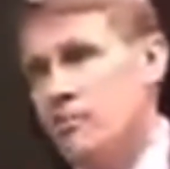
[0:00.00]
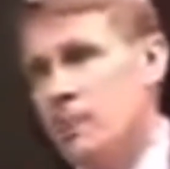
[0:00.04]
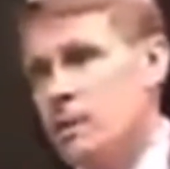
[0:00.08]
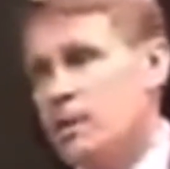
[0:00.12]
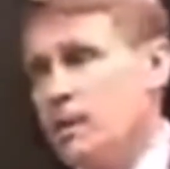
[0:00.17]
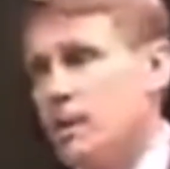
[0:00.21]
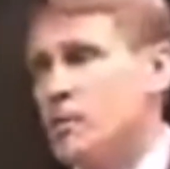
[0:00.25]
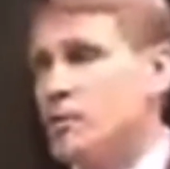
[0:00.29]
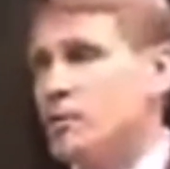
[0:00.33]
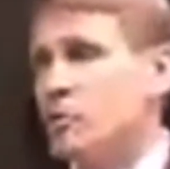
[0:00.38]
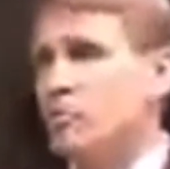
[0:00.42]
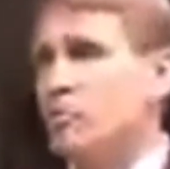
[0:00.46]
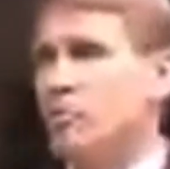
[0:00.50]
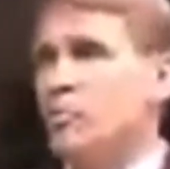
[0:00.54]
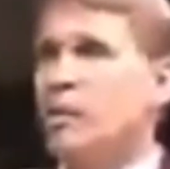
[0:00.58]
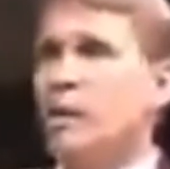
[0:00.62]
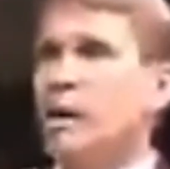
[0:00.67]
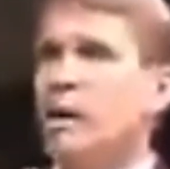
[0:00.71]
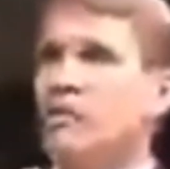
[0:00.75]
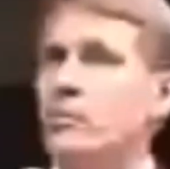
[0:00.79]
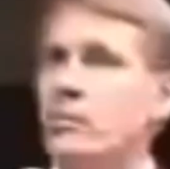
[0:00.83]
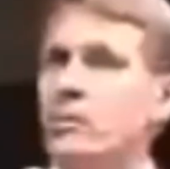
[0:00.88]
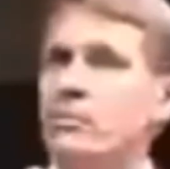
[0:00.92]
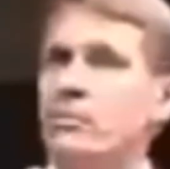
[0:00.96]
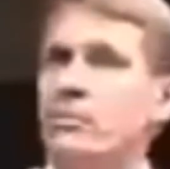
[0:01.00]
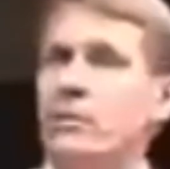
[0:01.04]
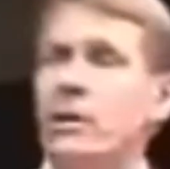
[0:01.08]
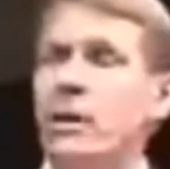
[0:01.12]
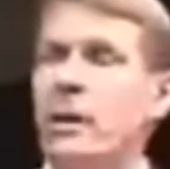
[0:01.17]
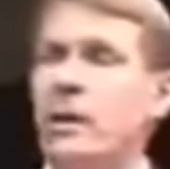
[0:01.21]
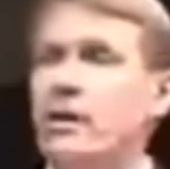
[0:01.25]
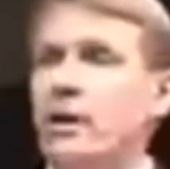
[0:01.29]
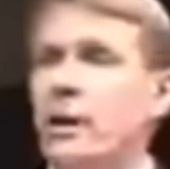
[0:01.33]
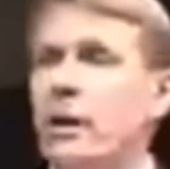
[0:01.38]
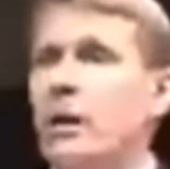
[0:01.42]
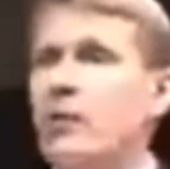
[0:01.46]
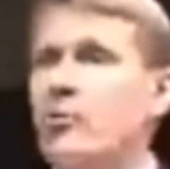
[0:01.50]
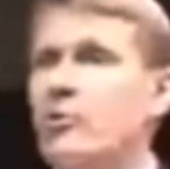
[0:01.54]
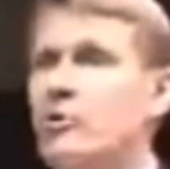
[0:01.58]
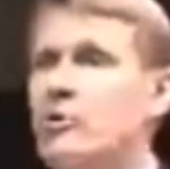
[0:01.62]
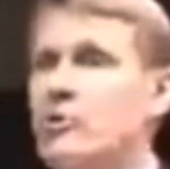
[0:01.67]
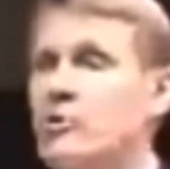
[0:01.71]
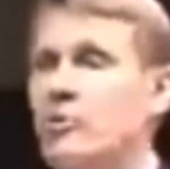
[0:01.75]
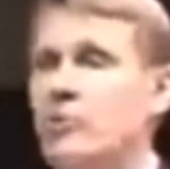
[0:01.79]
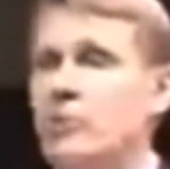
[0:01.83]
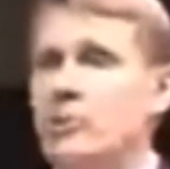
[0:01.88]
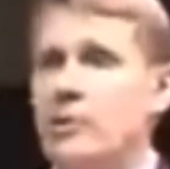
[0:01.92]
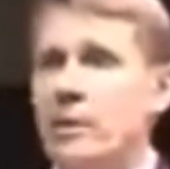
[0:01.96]
And that's your problem. The God that I
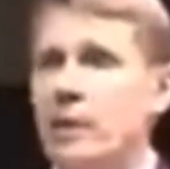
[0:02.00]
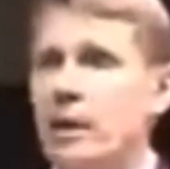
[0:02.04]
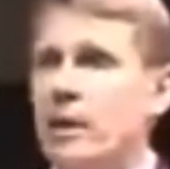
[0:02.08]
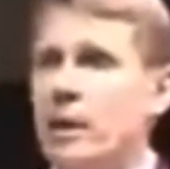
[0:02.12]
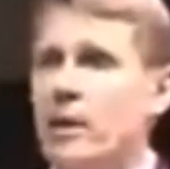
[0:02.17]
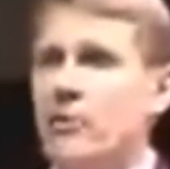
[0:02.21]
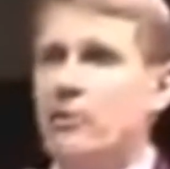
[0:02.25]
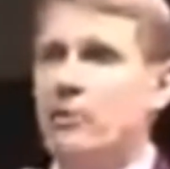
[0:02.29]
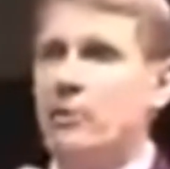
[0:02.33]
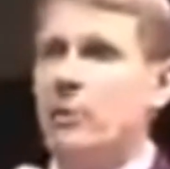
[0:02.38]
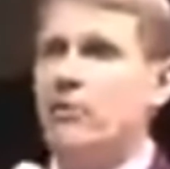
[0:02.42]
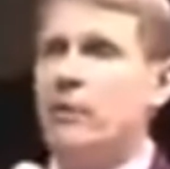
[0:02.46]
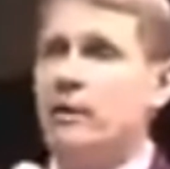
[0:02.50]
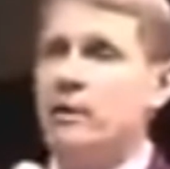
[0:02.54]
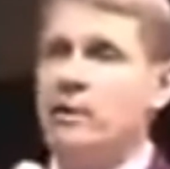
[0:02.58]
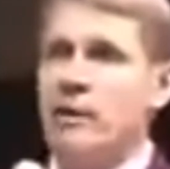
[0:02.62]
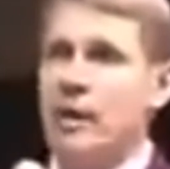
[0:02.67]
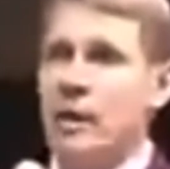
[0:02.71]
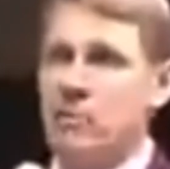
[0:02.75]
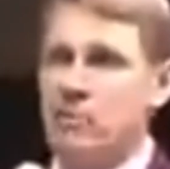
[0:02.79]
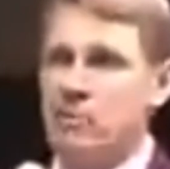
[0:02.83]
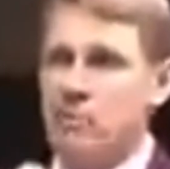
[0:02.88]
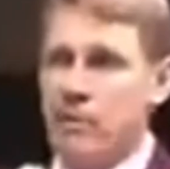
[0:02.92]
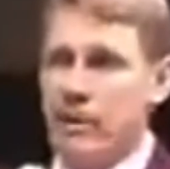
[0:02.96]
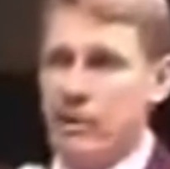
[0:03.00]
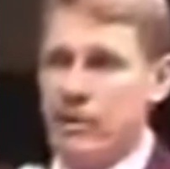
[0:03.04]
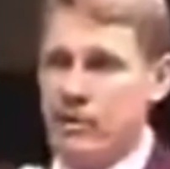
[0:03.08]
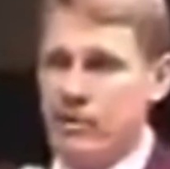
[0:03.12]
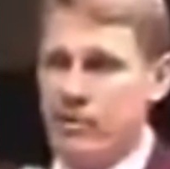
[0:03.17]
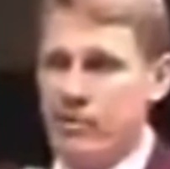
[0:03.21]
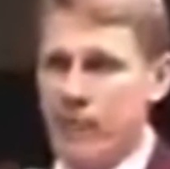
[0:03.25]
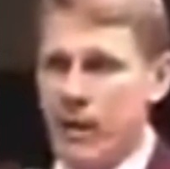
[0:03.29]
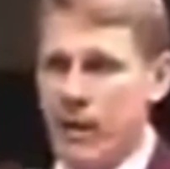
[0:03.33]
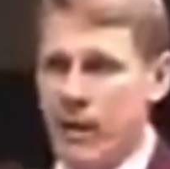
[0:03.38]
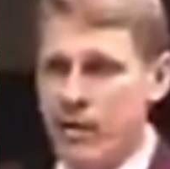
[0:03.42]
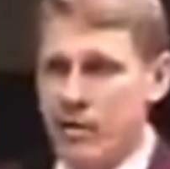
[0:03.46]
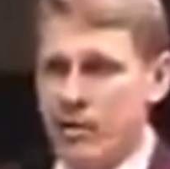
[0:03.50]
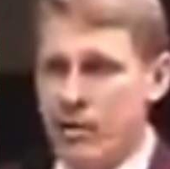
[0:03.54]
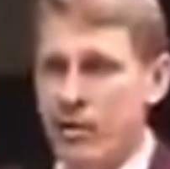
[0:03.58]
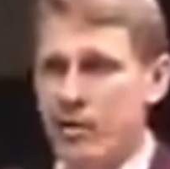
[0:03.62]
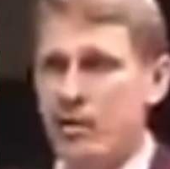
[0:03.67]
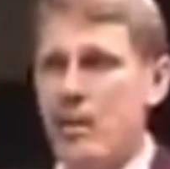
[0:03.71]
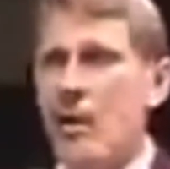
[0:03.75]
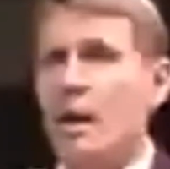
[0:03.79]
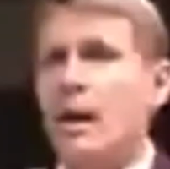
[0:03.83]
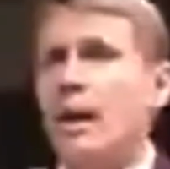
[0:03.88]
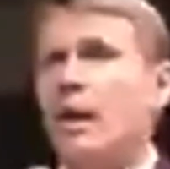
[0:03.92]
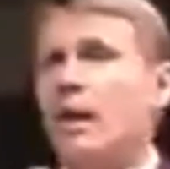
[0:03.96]
worship is not limited by time, space, or matter.
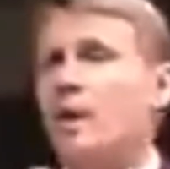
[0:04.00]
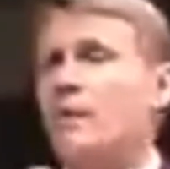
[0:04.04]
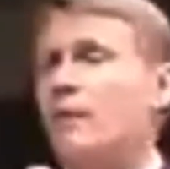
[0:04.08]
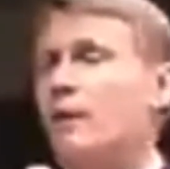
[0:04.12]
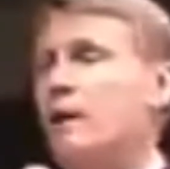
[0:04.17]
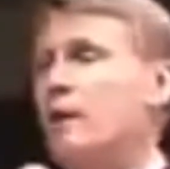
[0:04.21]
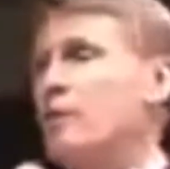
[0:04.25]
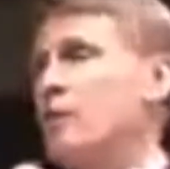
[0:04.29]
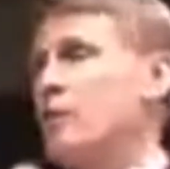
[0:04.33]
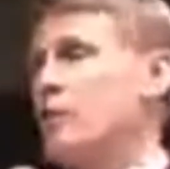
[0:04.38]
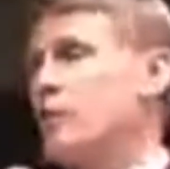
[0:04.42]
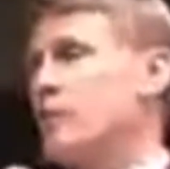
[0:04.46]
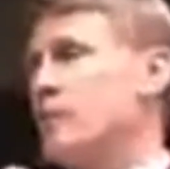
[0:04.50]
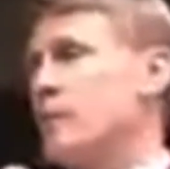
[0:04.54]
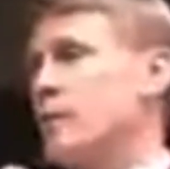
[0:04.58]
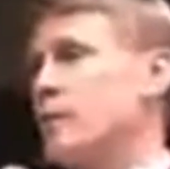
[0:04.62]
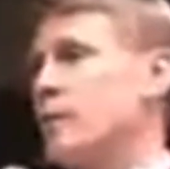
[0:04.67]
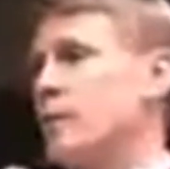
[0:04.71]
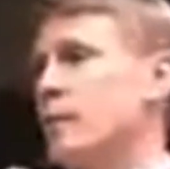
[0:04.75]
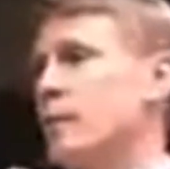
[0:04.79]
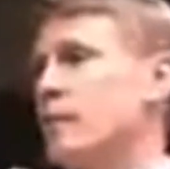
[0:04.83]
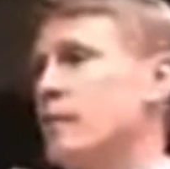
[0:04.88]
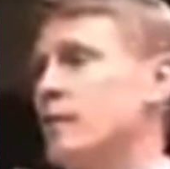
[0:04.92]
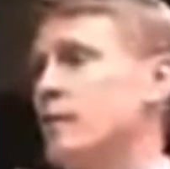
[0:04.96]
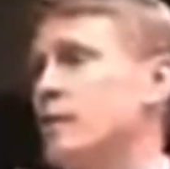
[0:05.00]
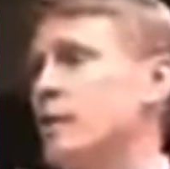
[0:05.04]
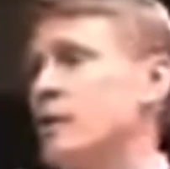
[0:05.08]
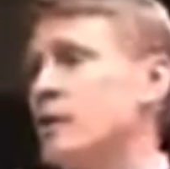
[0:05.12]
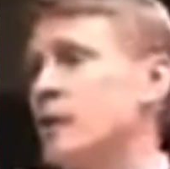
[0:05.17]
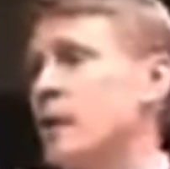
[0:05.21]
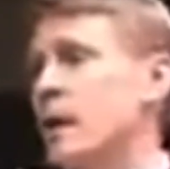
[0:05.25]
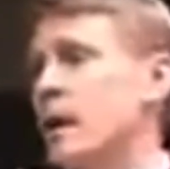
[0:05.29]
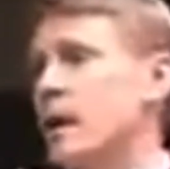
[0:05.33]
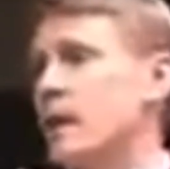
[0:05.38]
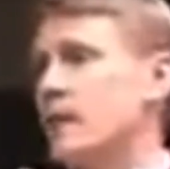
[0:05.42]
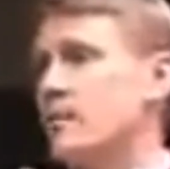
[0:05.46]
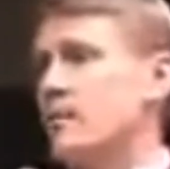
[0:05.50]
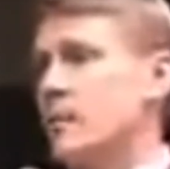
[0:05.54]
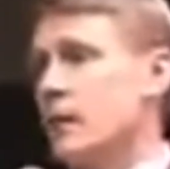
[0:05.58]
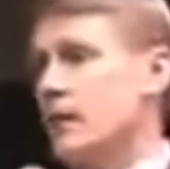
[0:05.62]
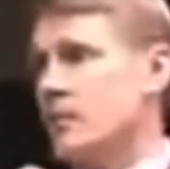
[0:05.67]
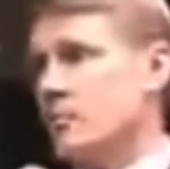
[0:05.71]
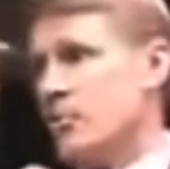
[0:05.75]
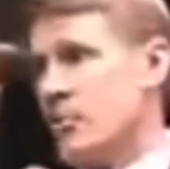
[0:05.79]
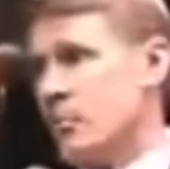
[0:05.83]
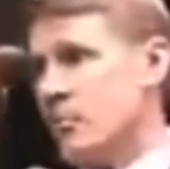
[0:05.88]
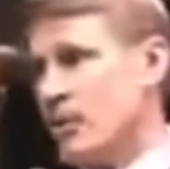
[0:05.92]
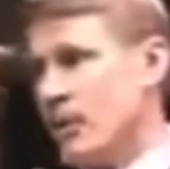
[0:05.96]
If I could fit the infinite God in
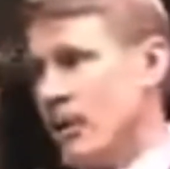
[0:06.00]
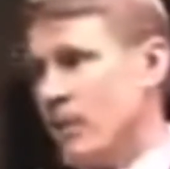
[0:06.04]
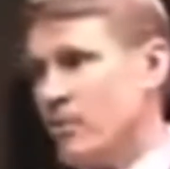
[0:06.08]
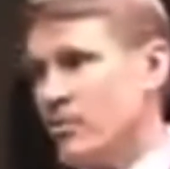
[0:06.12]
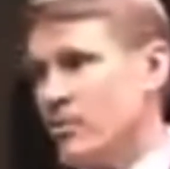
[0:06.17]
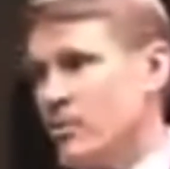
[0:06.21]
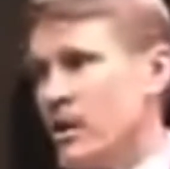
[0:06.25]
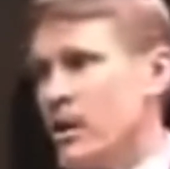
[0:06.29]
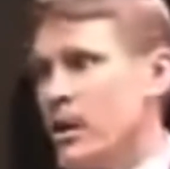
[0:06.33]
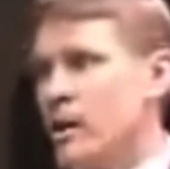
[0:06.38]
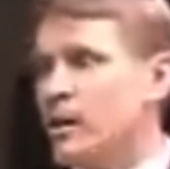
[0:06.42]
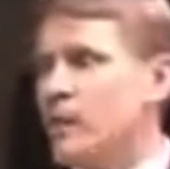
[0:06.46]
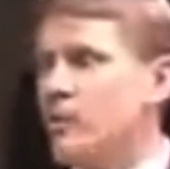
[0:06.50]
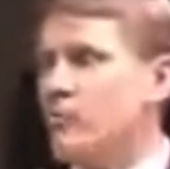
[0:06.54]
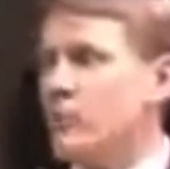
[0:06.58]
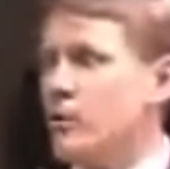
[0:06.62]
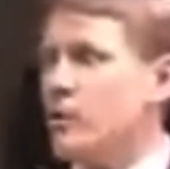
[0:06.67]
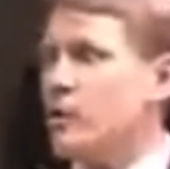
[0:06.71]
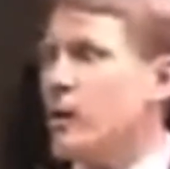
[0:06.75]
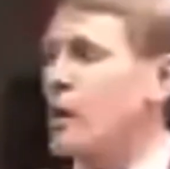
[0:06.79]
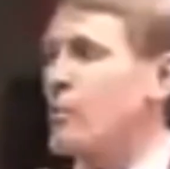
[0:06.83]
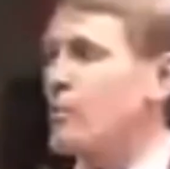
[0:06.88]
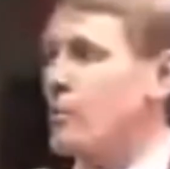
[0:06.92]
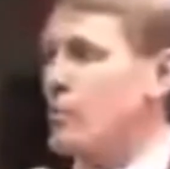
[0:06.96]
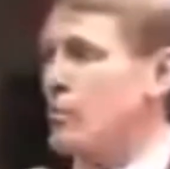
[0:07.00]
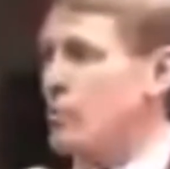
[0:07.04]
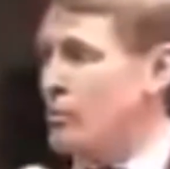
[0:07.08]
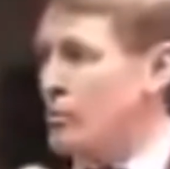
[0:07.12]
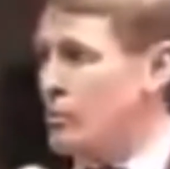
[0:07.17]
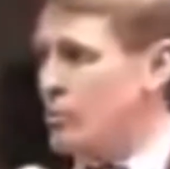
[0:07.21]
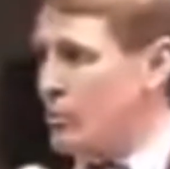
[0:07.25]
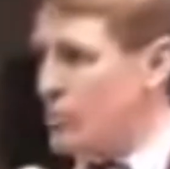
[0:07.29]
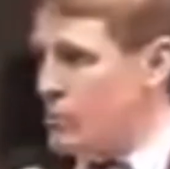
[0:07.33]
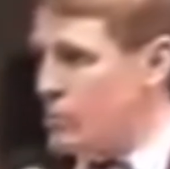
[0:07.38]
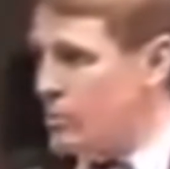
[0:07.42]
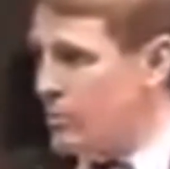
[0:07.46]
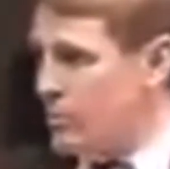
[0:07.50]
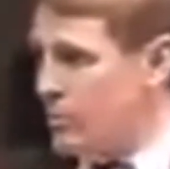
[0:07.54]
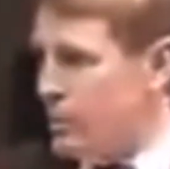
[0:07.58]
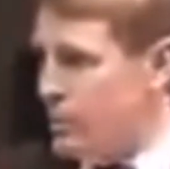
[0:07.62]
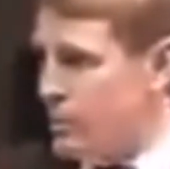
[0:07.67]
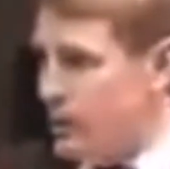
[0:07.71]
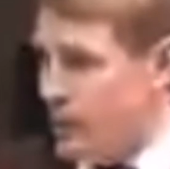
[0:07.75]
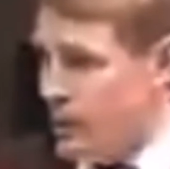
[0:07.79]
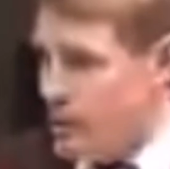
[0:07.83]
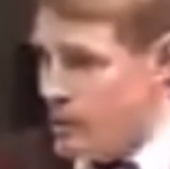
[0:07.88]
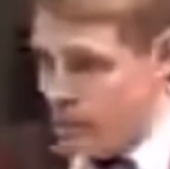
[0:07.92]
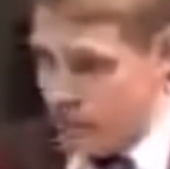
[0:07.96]
my 3-pound brain, he would not be worth
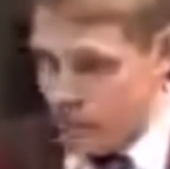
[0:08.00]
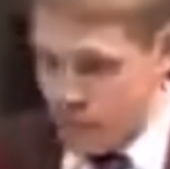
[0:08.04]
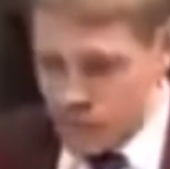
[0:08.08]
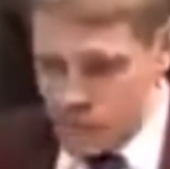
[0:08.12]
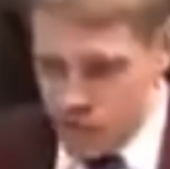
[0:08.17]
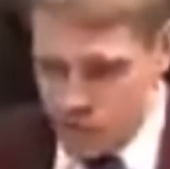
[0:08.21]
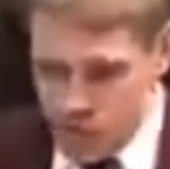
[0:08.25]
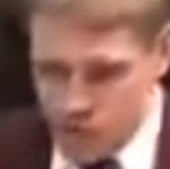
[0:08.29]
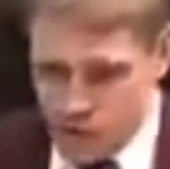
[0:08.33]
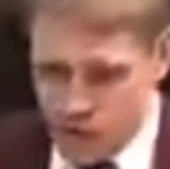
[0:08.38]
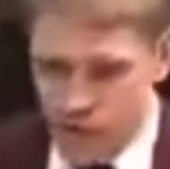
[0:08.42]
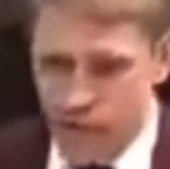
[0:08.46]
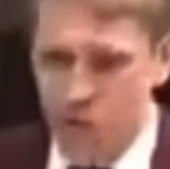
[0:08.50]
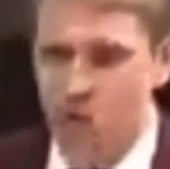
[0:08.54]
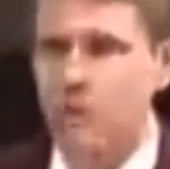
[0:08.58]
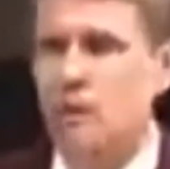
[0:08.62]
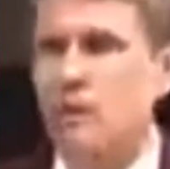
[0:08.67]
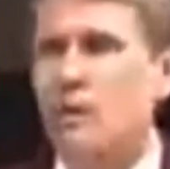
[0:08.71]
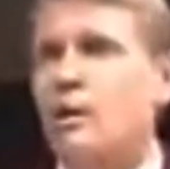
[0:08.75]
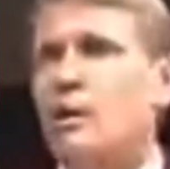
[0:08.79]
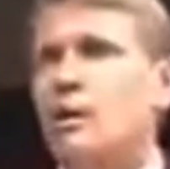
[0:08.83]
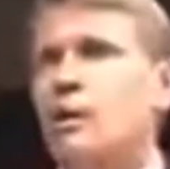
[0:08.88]
worshiping, that's for certain.